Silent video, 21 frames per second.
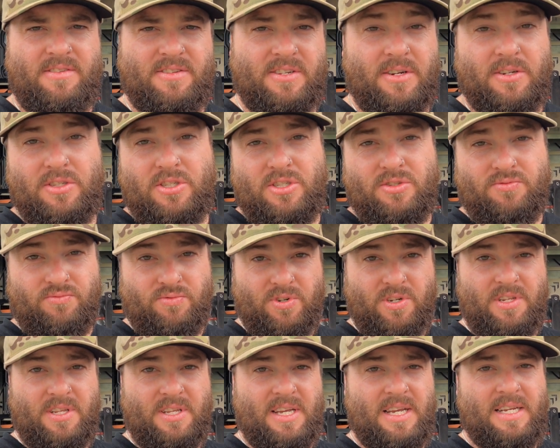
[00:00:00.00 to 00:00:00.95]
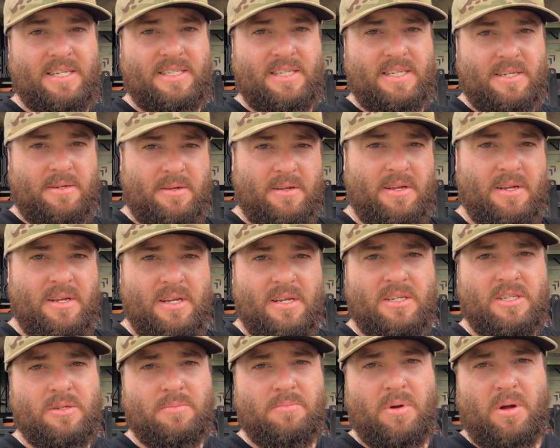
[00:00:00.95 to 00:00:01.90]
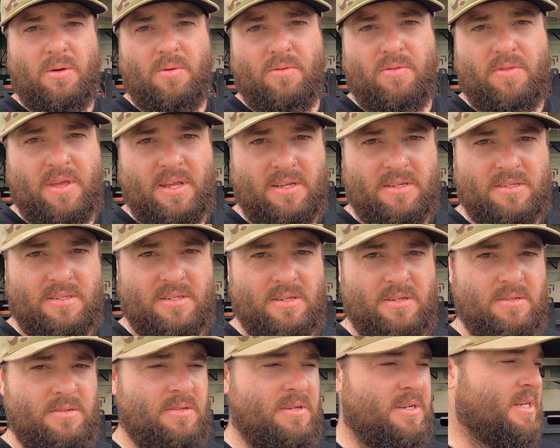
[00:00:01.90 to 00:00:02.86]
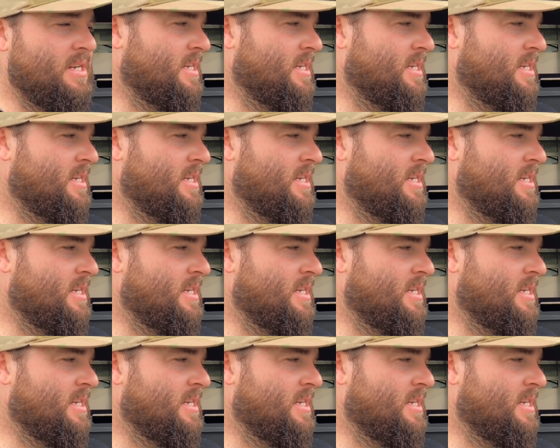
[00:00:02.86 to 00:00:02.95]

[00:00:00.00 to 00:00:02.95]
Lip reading: so it's really easy to bolt things to.